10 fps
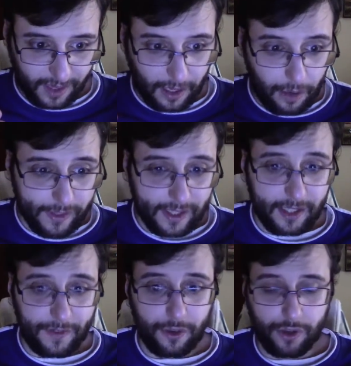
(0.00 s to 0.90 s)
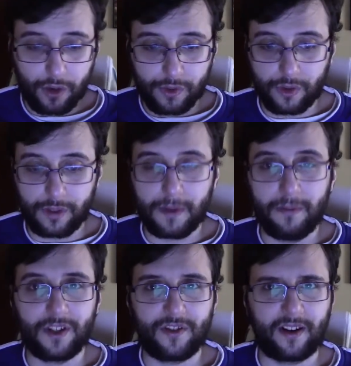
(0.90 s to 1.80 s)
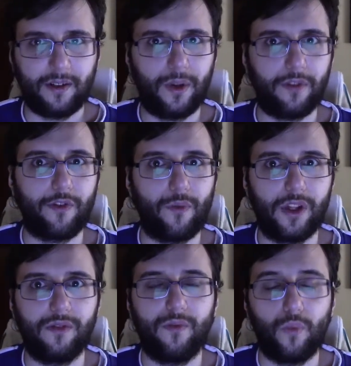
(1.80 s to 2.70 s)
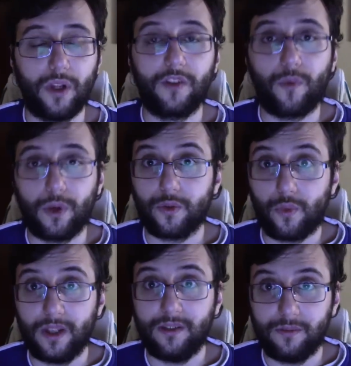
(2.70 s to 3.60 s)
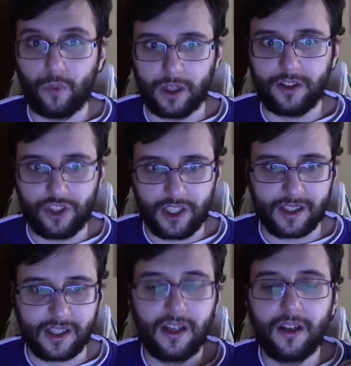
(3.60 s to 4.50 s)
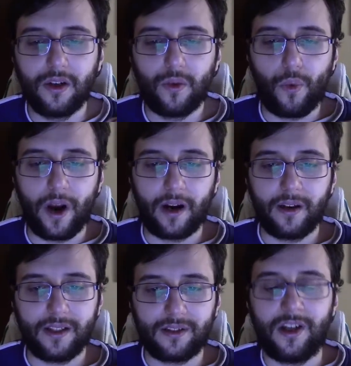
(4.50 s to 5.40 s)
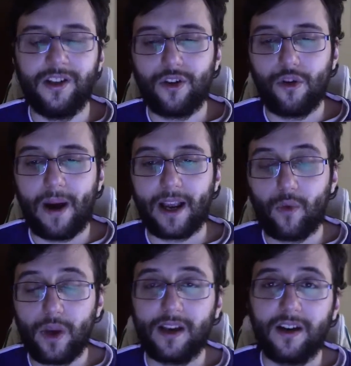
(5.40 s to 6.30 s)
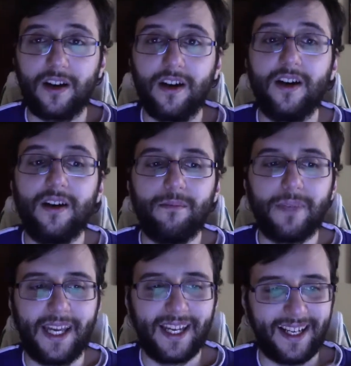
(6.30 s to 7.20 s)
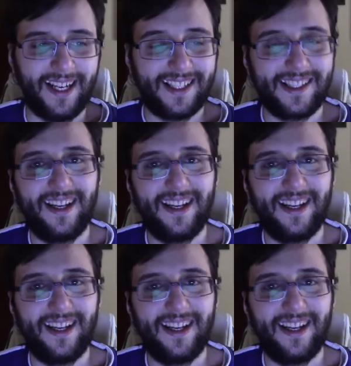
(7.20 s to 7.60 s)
obviously this video is also going to be much like the Wonderful 101 one, Jesus, where it's going to go by quicker because